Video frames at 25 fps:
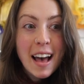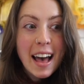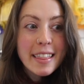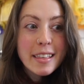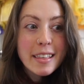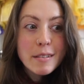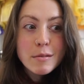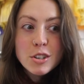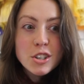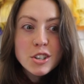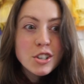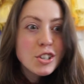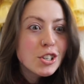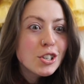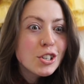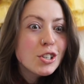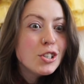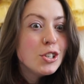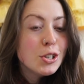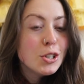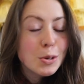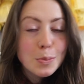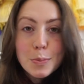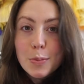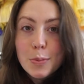I think we should
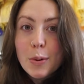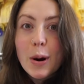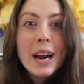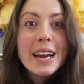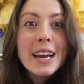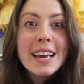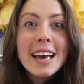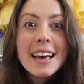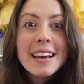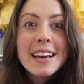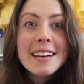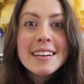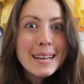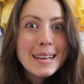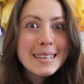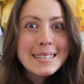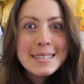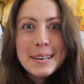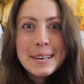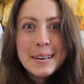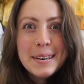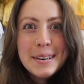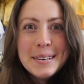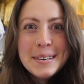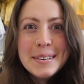just jump right in. Let's
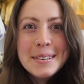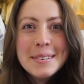go.